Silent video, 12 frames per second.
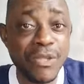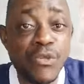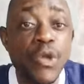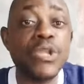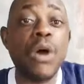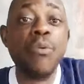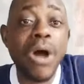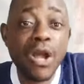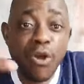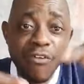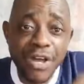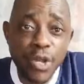So you now
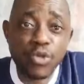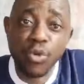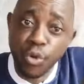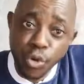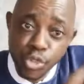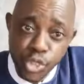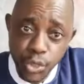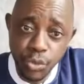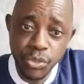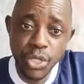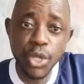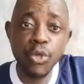want government to
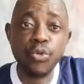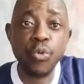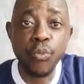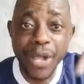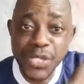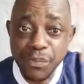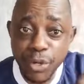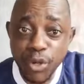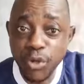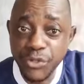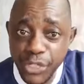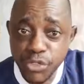continue to waste
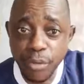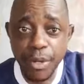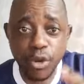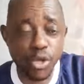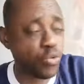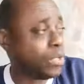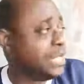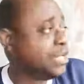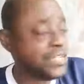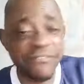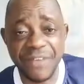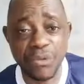money on diesel because you want
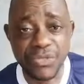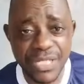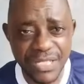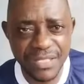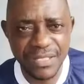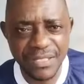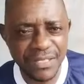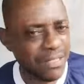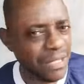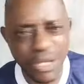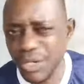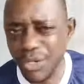to see fountain?
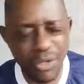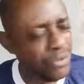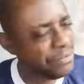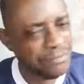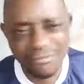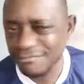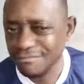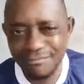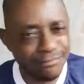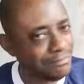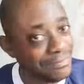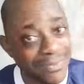No.
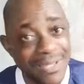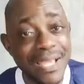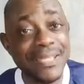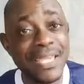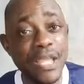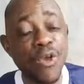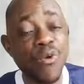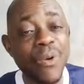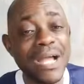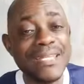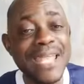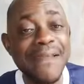See,
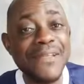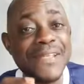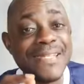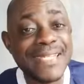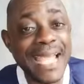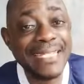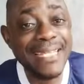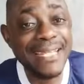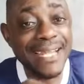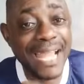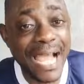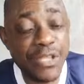when there is
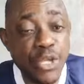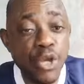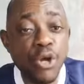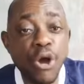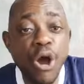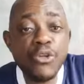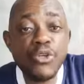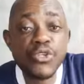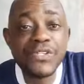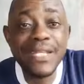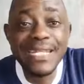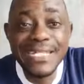steady light, all
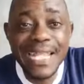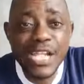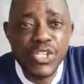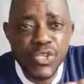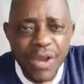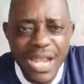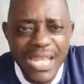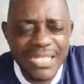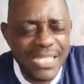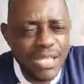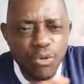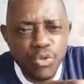those things naturally
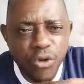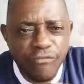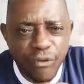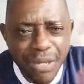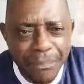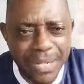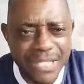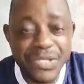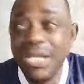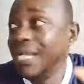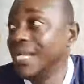will go for the place.